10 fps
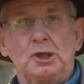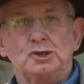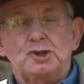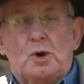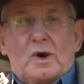
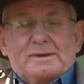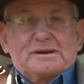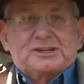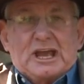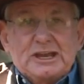So what
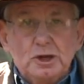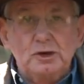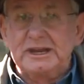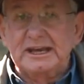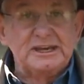must I
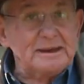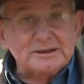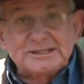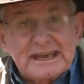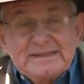do?
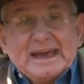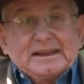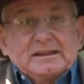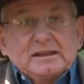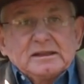Nicodemus said
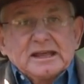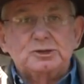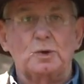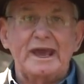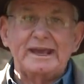that.
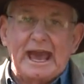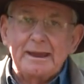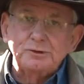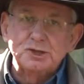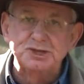That's why he
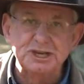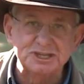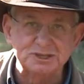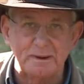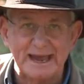came to
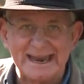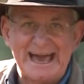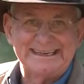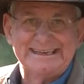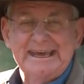Jesus by
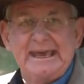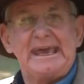night.